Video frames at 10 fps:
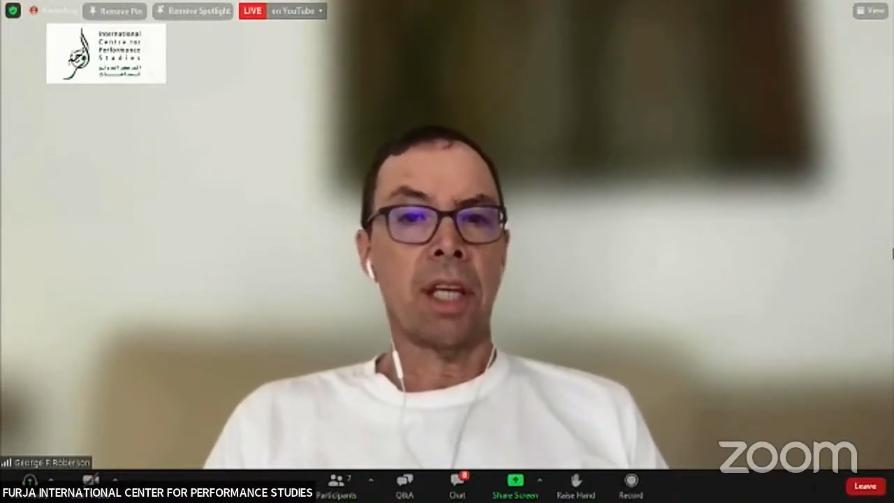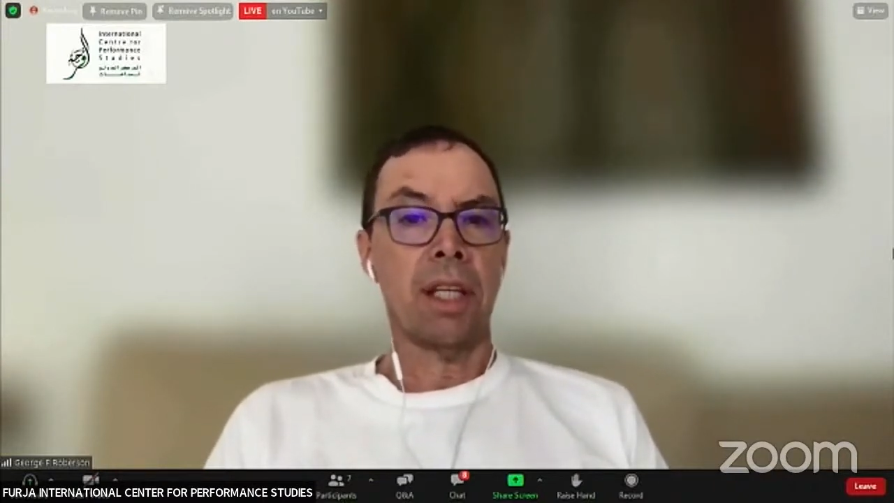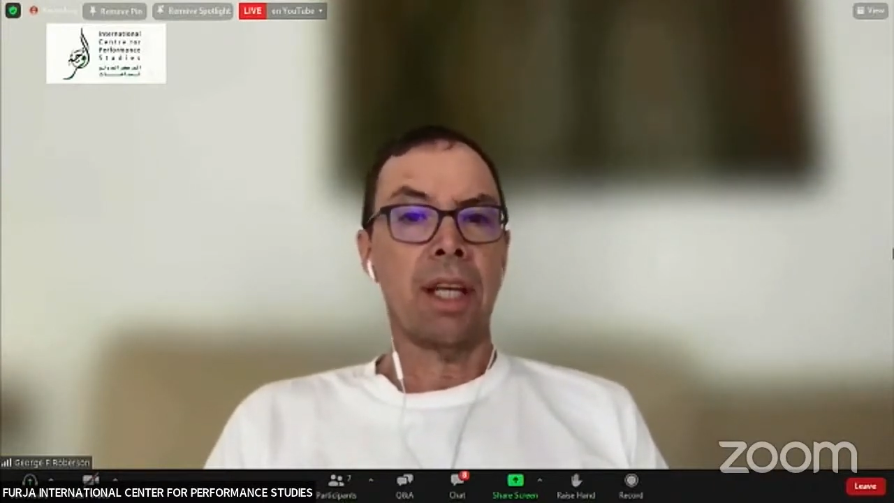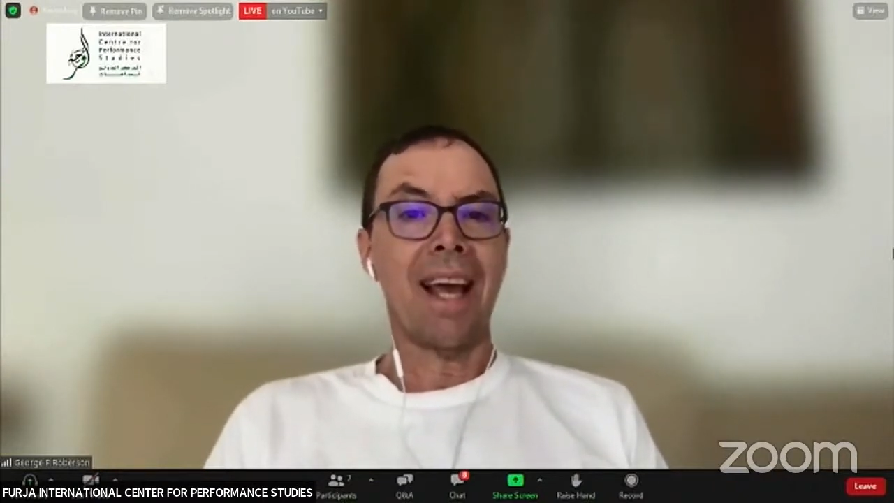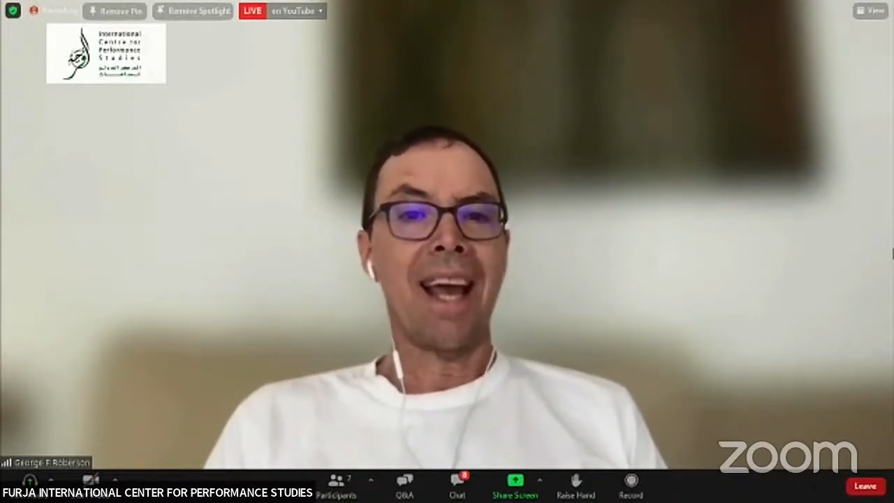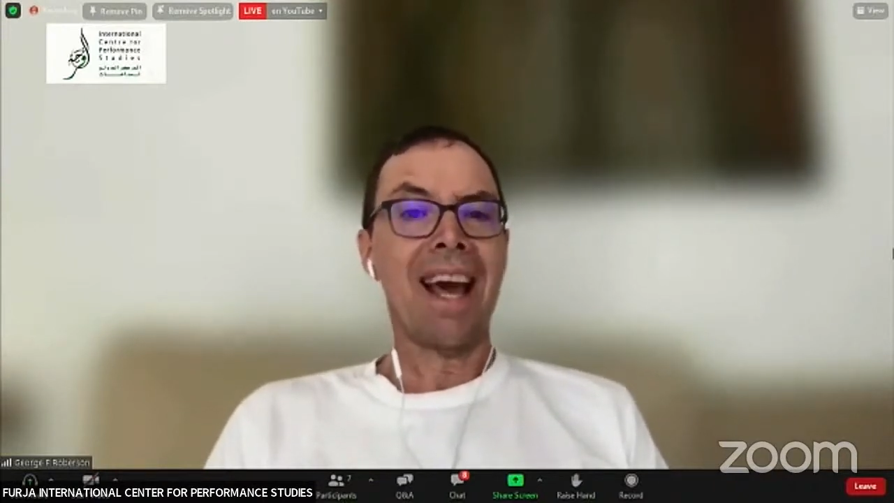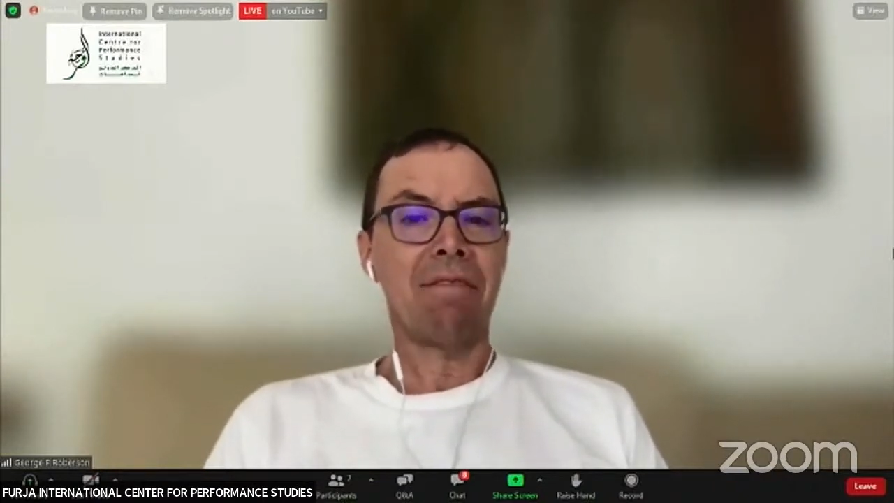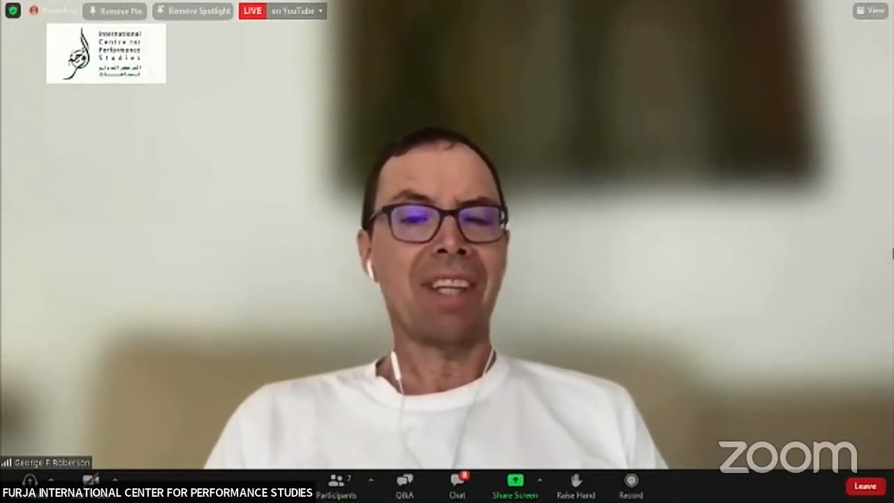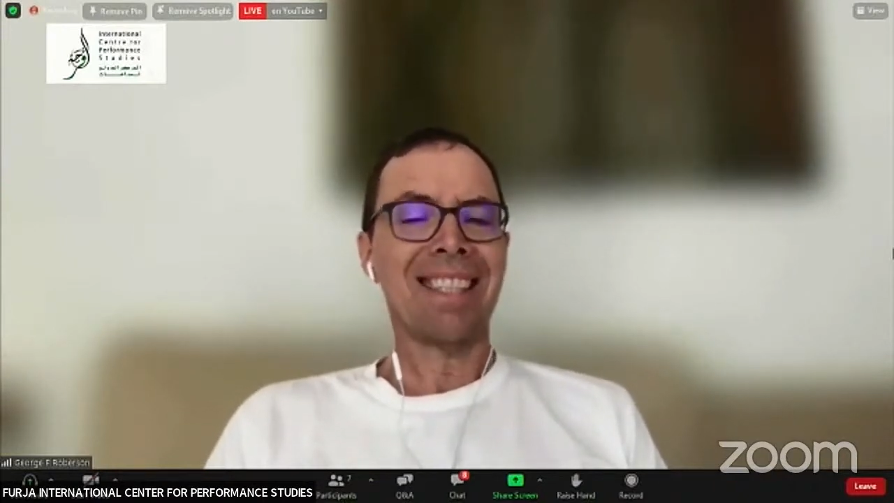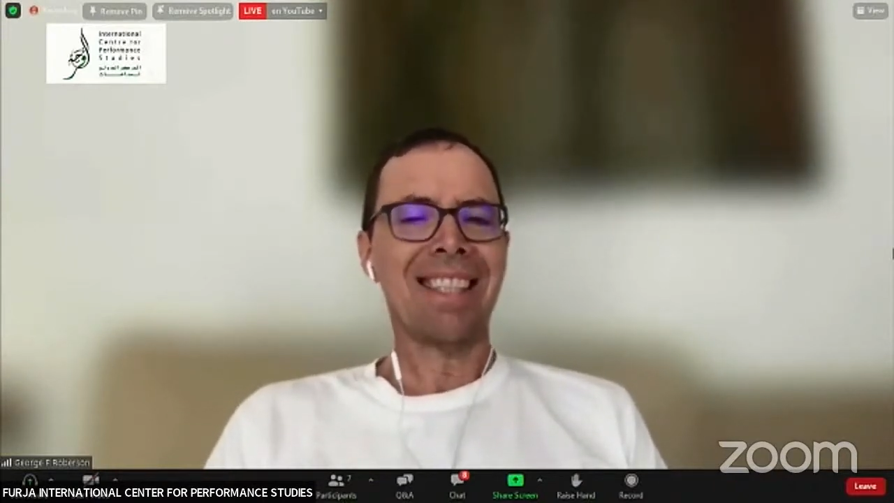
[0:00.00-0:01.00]

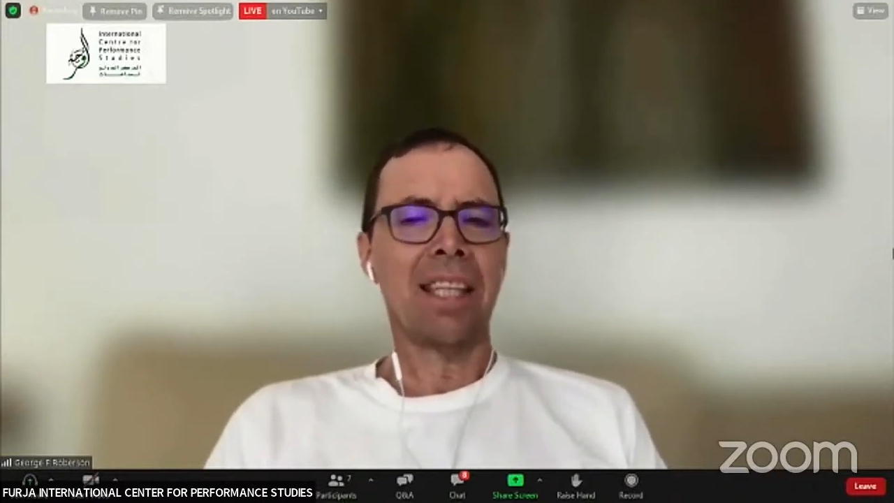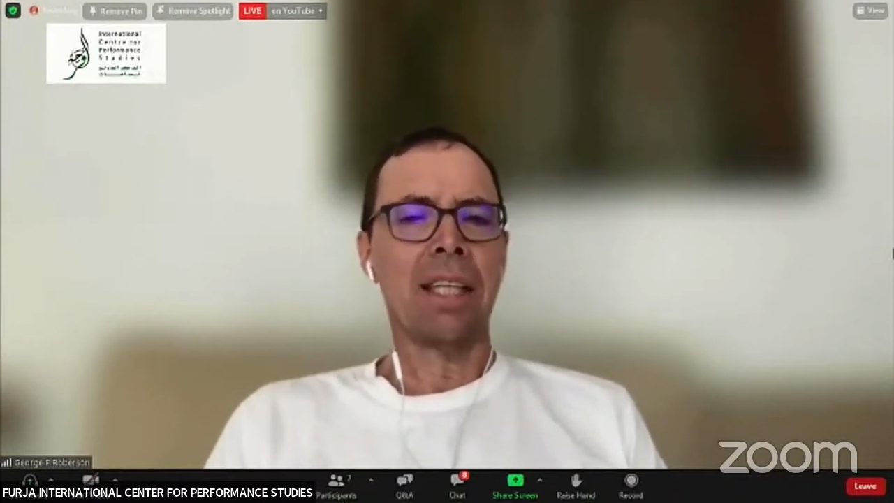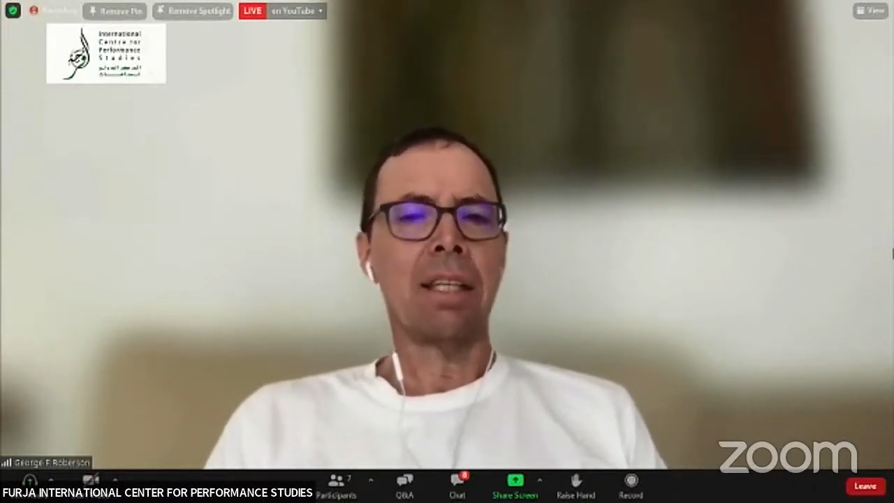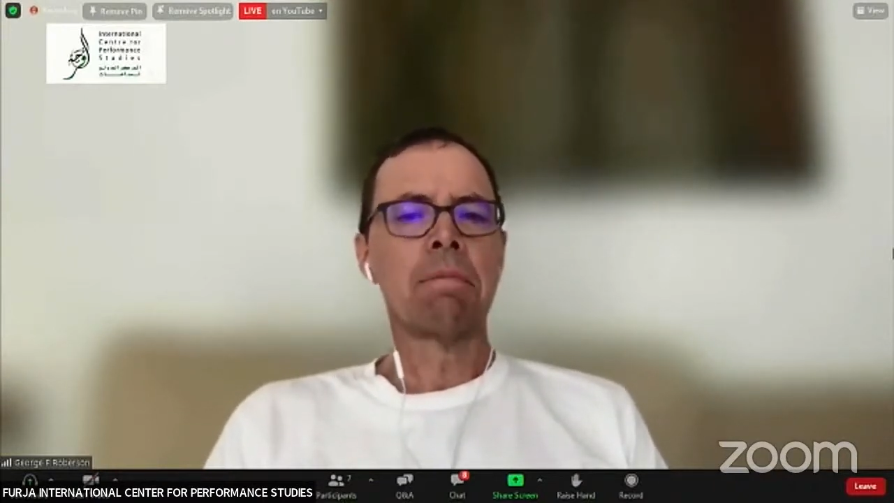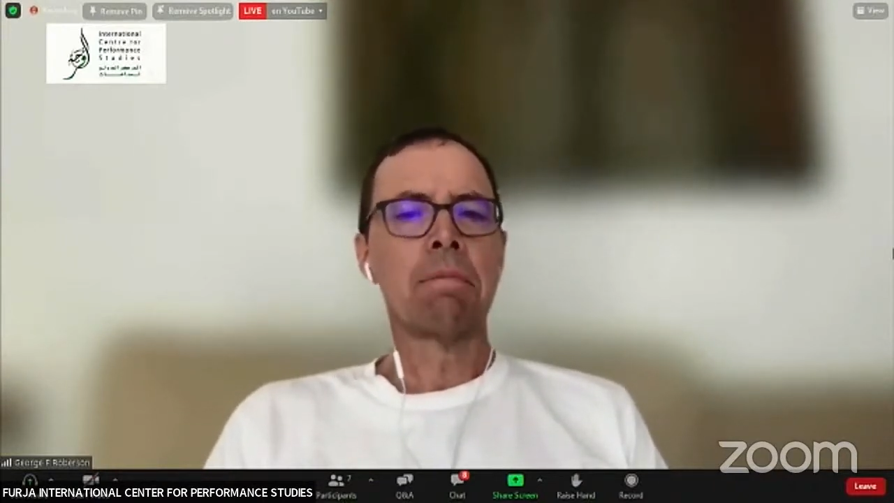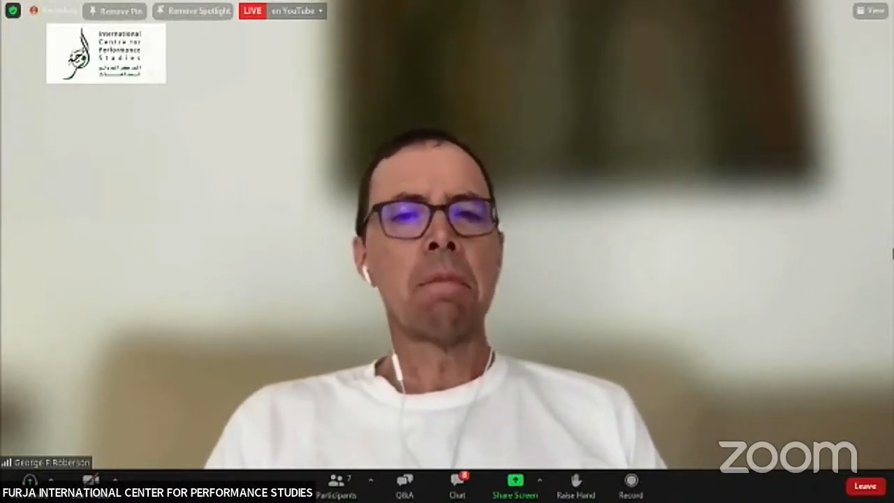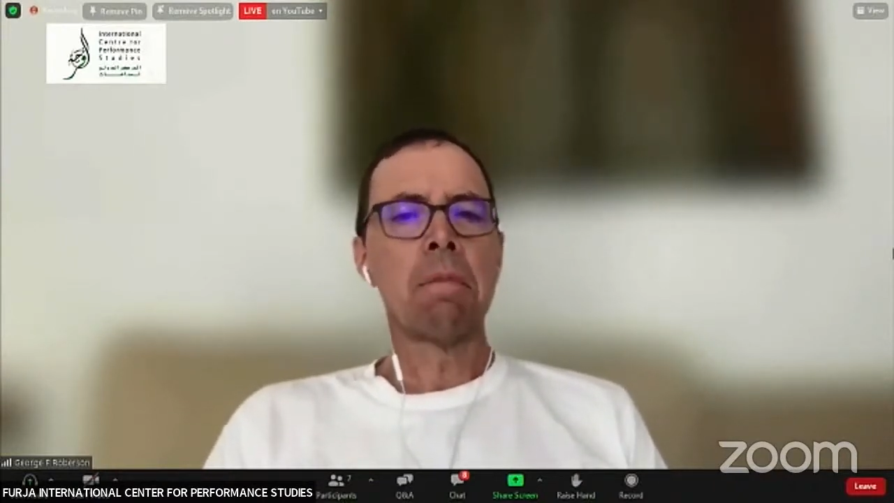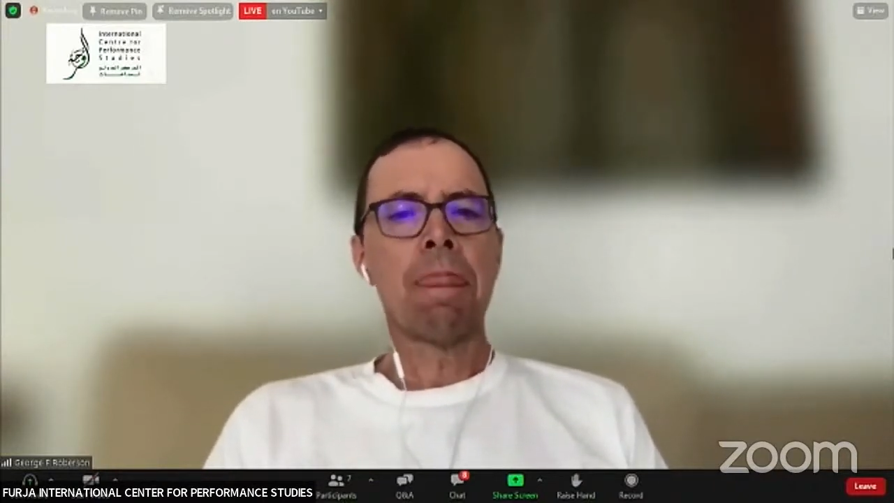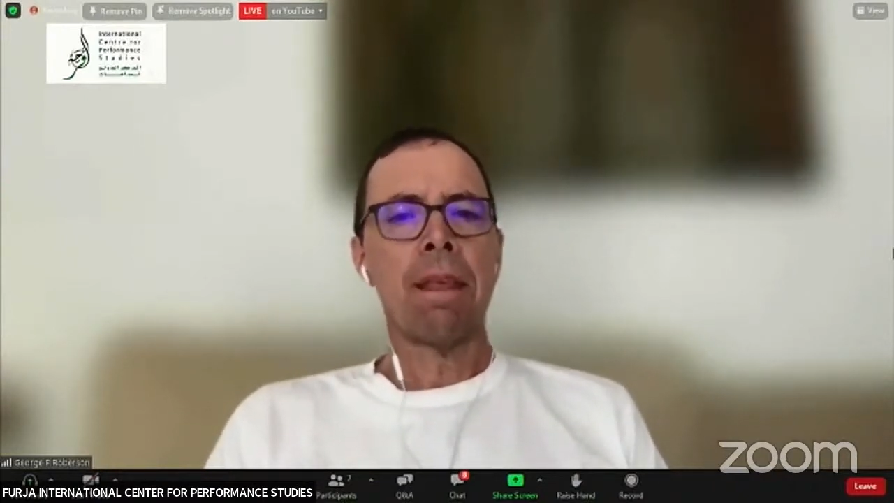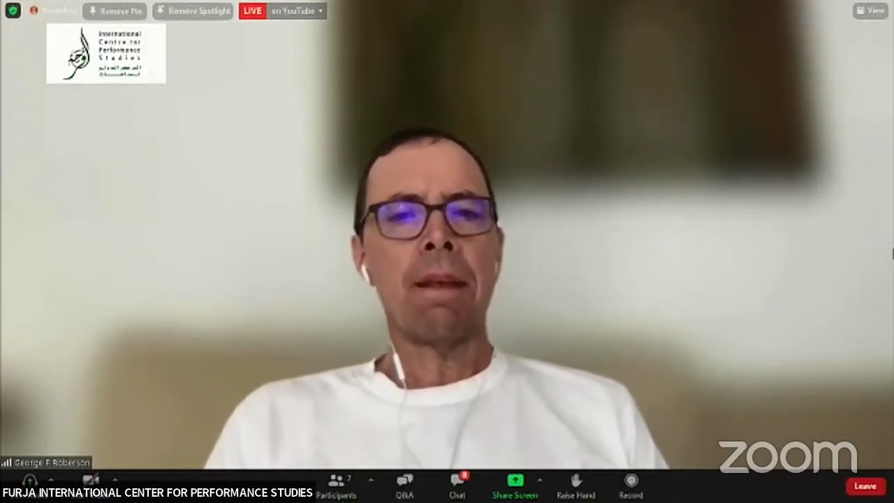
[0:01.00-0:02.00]
advocacy,
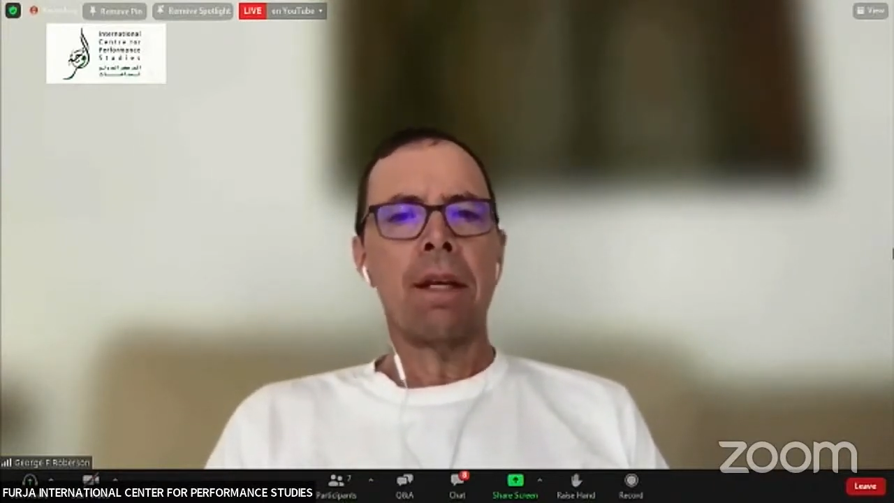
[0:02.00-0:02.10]
a